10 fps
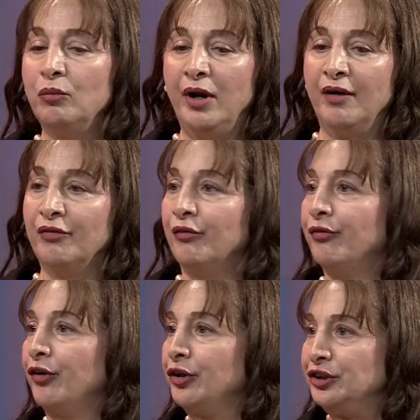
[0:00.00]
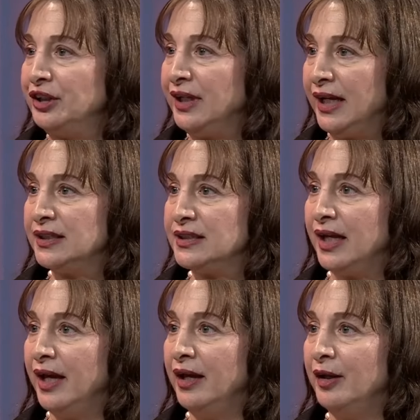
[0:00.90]
whatever version it's
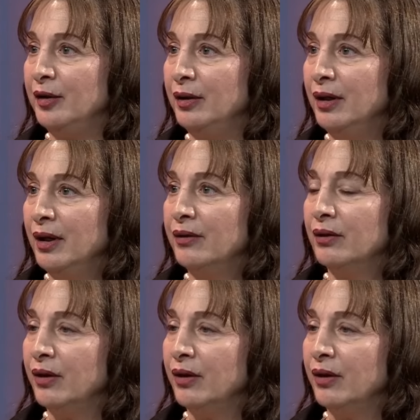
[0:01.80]
in, the